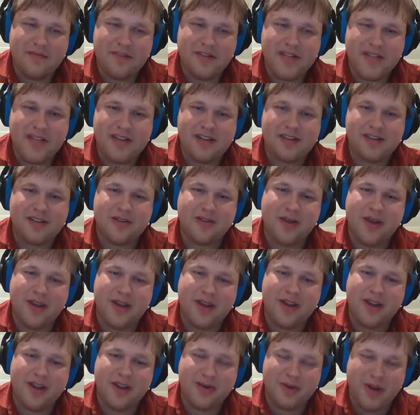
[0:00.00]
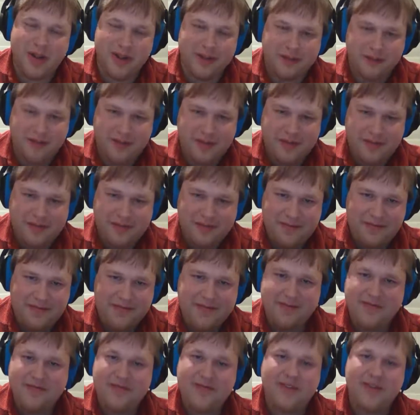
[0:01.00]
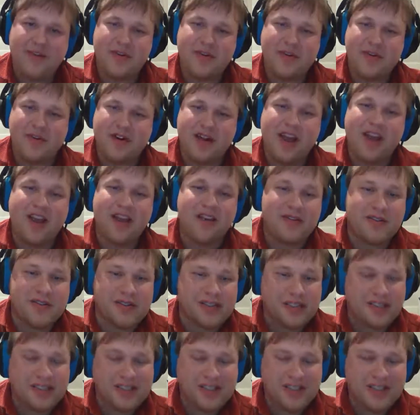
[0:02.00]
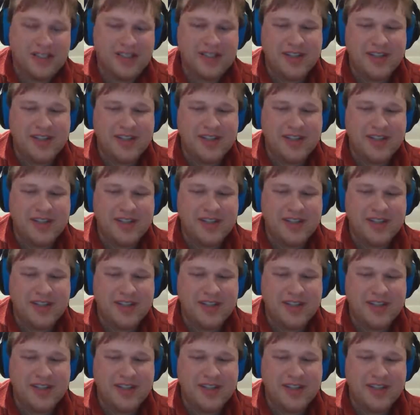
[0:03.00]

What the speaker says: takes away grief or anguish.